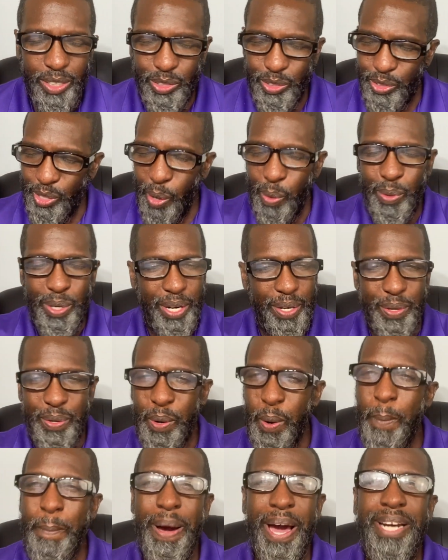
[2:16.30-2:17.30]

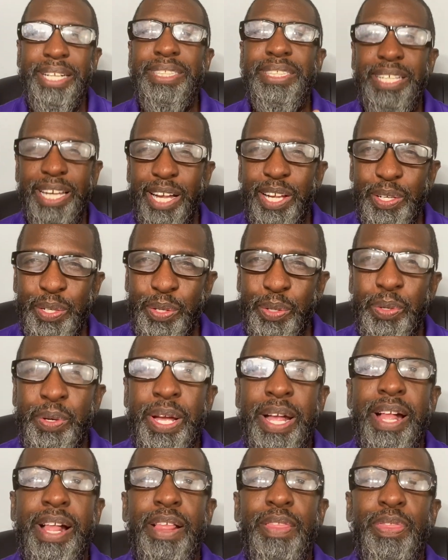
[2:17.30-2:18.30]
tell you
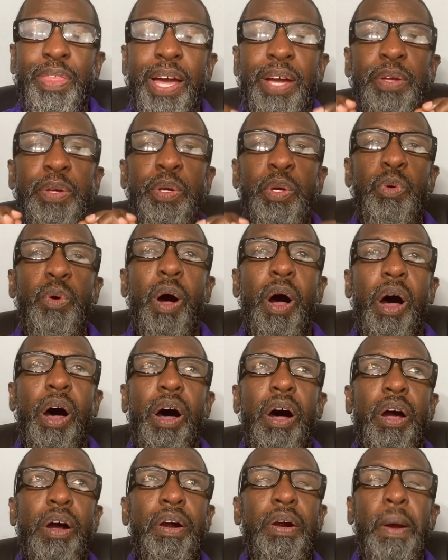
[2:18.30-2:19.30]
that you
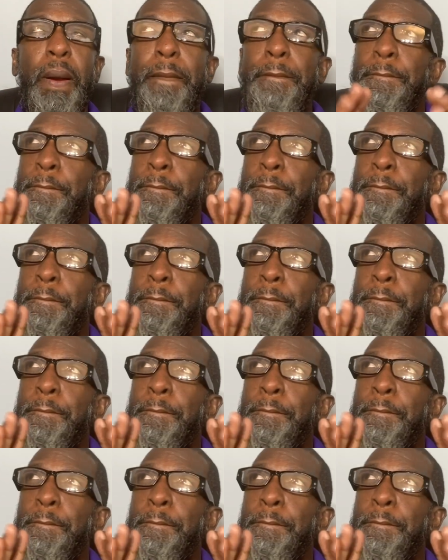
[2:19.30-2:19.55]
are